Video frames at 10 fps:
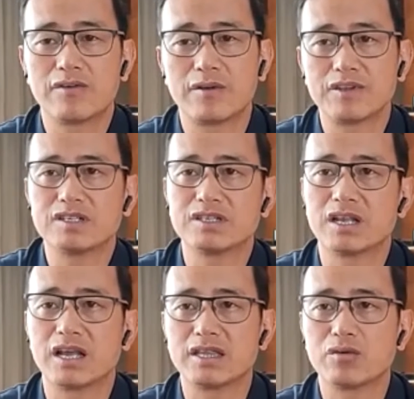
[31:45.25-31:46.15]
From this
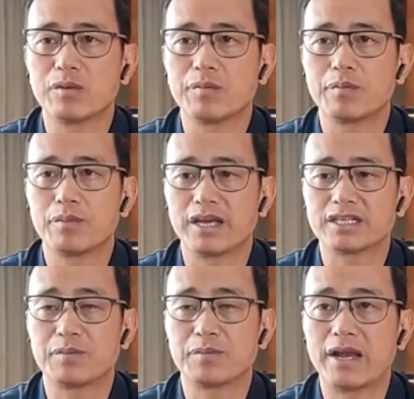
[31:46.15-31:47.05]
year, I think we've
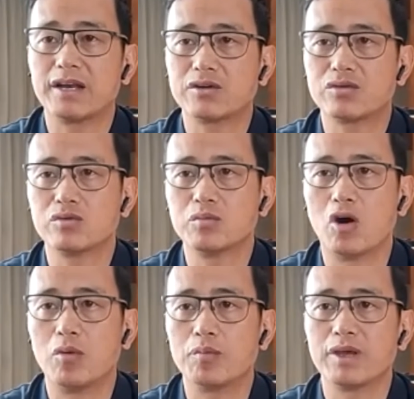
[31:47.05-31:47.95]
expanded to
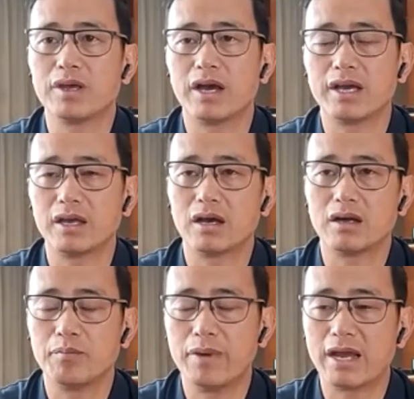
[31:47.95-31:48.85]
Bombay,
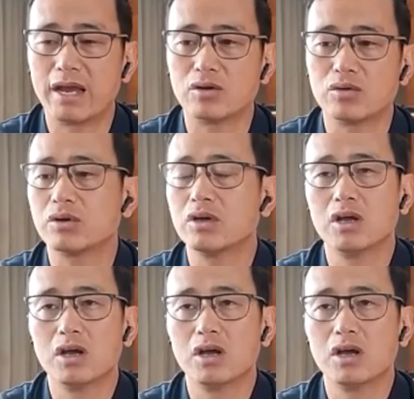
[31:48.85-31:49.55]
Bangalore.